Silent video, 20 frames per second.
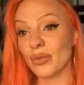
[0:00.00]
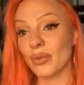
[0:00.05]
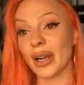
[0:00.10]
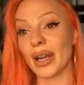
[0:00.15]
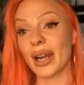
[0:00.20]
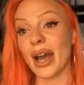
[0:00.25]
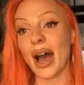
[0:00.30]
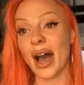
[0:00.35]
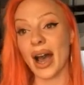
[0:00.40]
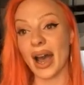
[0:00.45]

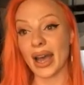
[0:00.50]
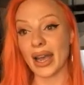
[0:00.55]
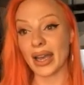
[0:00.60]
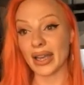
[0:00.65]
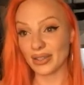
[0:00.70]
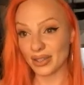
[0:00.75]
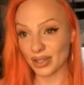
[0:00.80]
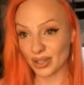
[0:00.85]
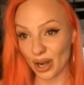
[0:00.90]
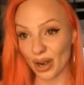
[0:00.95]
when I
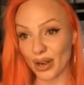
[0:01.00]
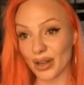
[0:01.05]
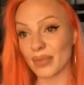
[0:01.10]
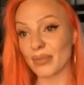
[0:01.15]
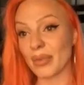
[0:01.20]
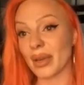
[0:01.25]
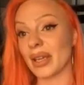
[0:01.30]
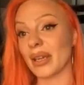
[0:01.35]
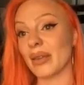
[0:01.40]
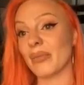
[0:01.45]
started
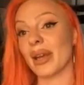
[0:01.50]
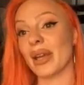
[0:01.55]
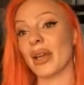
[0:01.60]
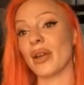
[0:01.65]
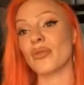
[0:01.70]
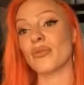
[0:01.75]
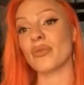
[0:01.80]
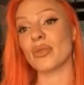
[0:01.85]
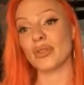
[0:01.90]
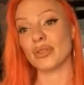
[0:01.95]
making my
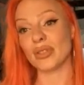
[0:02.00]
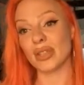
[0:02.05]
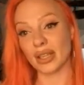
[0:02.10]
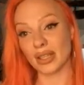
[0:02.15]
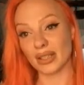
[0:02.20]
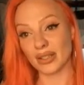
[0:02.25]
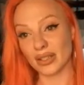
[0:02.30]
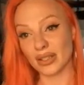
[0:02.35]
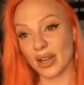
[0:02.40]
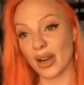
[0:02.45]
own music
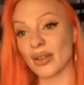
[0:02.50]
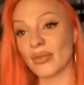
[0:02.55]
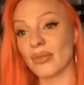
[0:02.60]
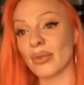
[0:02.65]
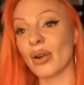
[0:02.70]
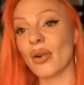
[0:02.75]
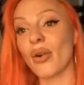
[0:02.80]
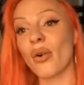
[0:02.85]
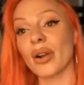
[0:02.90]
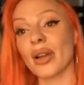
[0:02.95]
and started
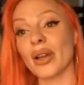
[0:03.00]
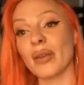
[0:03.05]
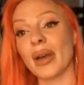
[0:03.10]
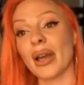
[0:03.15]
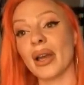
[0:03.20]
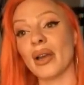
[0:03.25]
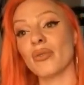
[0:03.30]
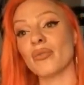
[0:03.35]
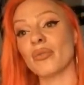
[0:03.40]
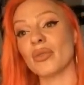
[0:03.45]
recording
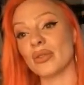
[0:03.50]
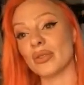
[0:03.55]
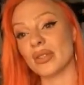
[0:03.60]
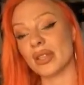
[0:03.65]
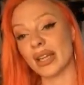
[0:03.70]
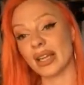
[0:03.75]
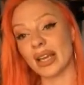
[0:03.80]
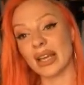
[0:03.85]
my own music.